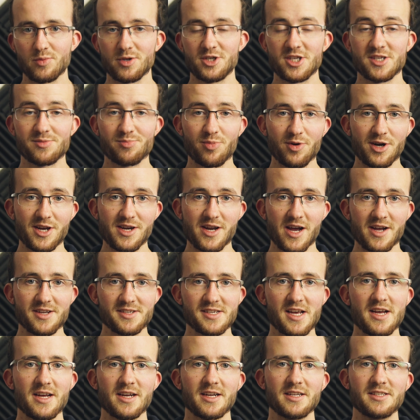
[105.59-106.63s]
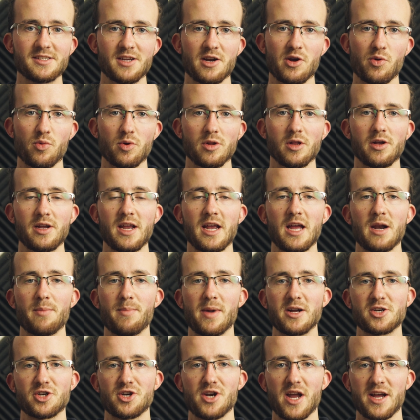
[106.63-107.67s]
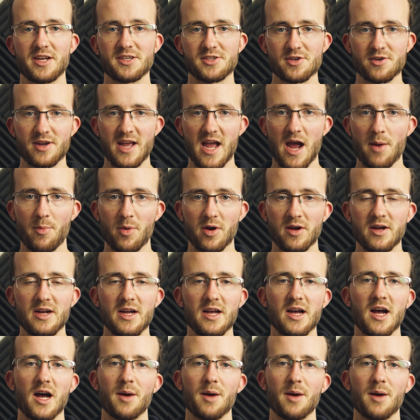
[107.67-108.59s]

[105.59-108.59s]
which is pretty nice considering we're looking at a much nicer camera,